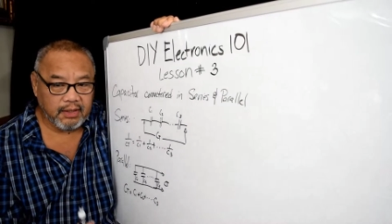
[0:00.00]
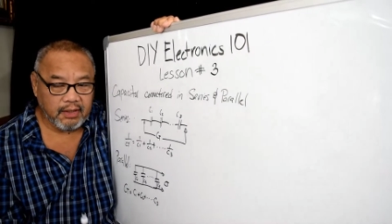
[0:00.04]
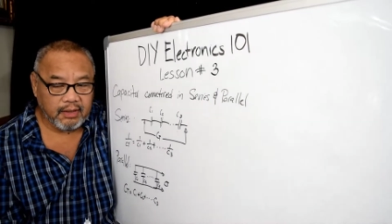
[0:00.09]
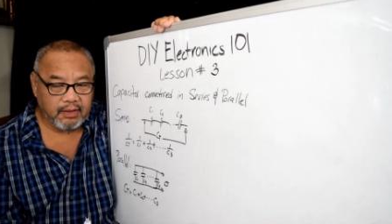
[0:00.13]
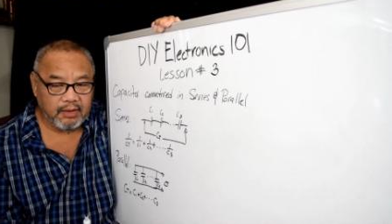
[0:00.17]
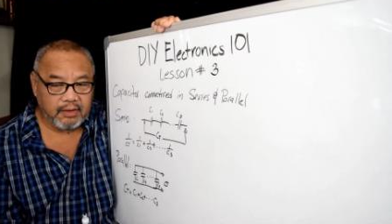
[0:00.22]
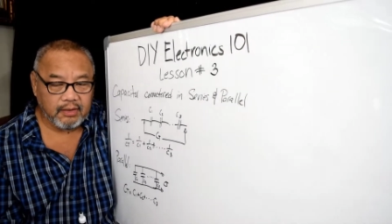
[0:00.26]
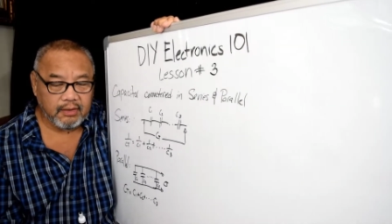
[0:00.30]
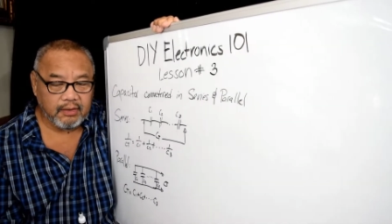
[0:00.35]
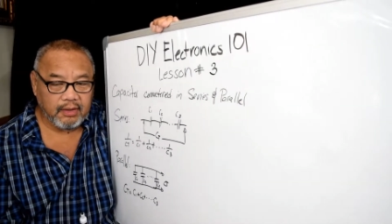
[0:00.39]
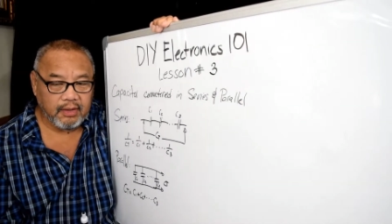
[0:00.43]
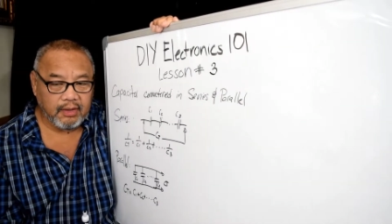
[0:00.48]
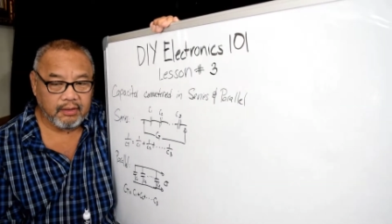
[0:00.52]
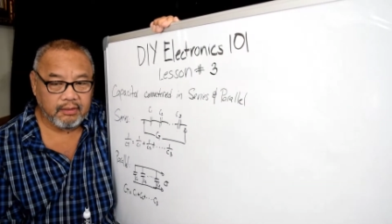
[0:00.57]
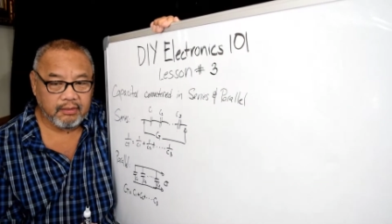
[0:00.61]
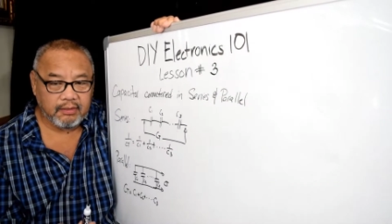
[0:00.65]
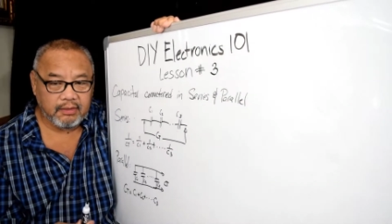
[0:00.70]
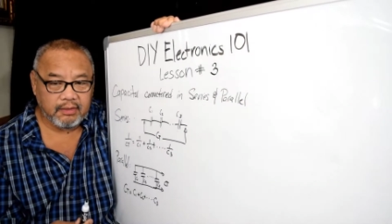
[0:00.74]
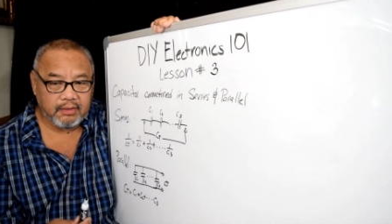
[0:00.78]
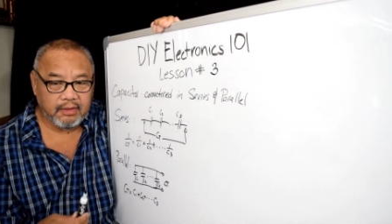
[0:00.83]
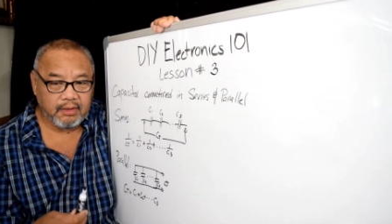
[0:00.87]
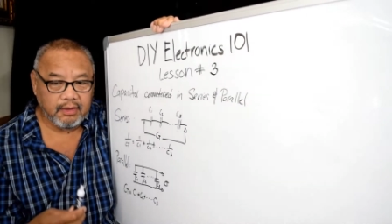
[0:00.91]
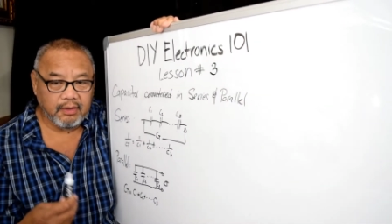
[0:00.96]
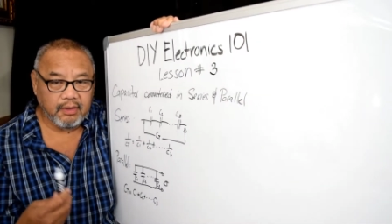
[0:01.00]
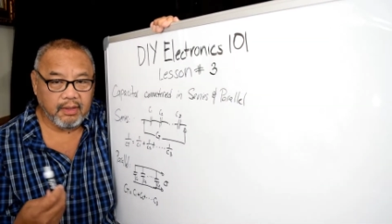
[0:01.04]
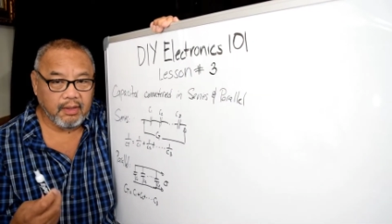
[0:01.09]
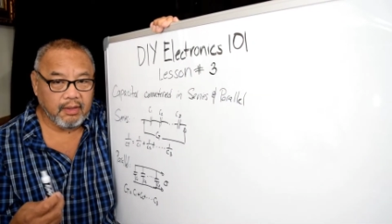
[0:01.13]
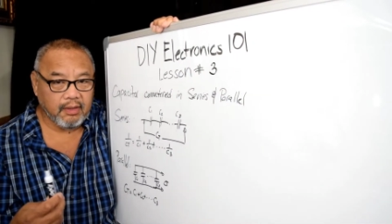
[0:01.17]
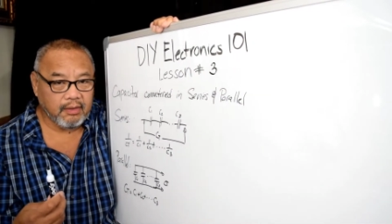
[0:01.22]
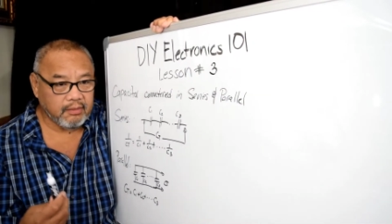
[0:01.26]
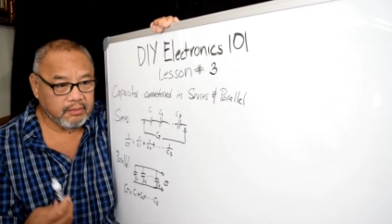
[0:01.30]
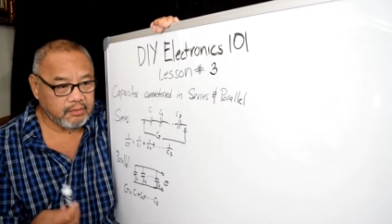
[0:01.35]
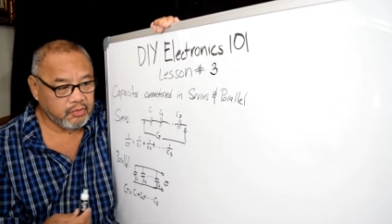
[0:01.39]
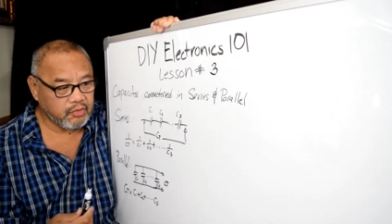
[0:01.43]
our
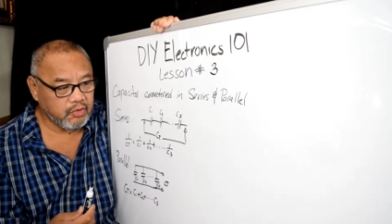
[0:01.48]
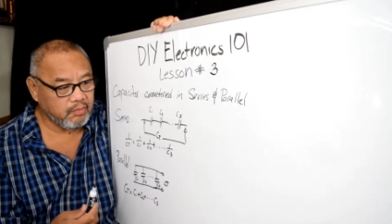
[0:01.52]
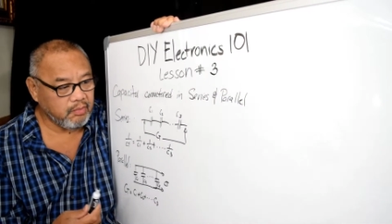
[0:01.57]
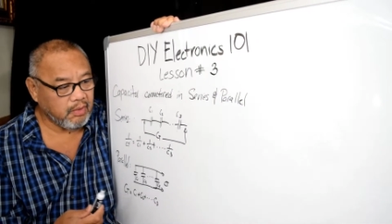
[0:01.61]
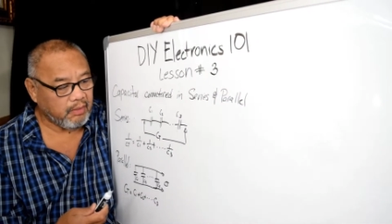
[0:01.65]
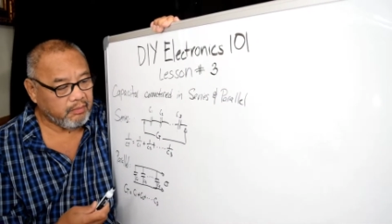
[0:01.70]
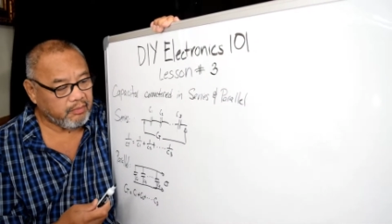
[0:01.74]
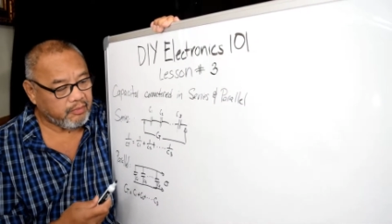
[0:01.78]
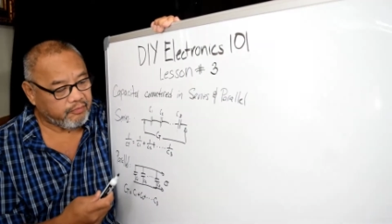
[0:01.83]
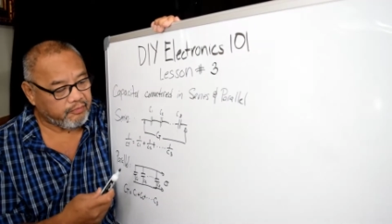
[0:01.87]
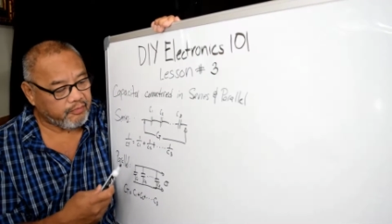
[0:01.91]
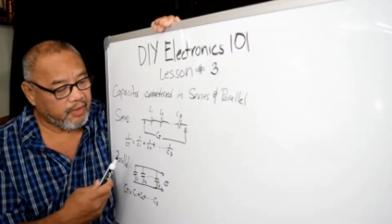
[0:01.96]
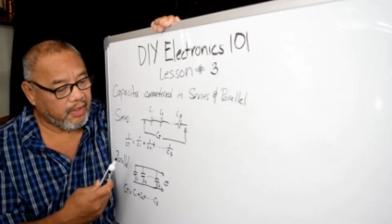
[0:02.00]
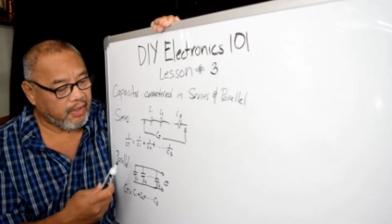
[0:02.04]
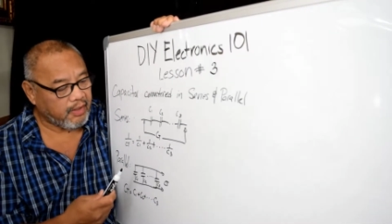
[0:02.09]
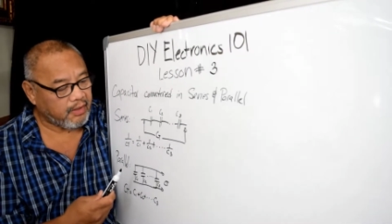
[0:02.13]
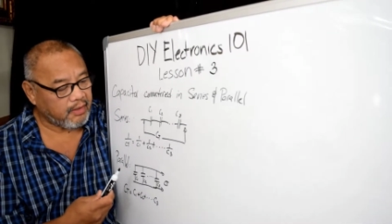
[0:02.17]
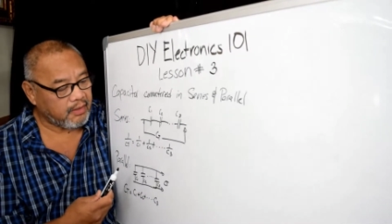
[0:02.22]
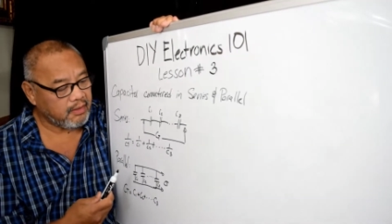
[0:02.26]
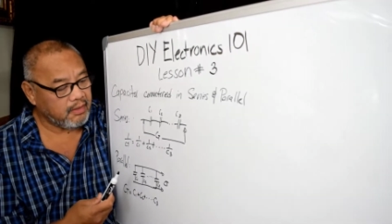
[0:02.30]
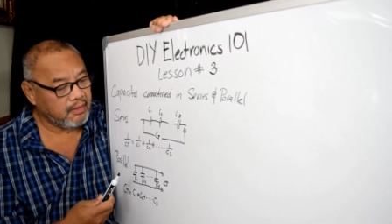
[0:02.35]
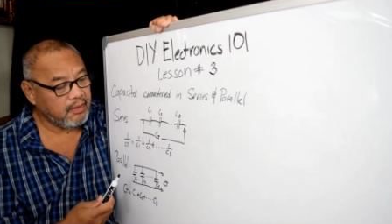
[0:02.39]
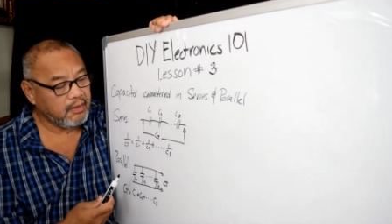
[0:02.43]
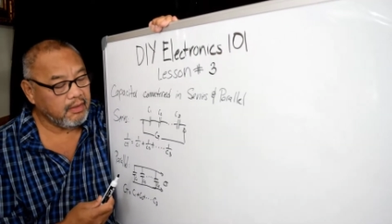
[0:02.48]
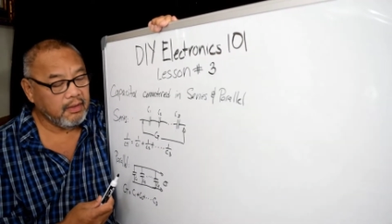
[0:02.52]
tube amplifier,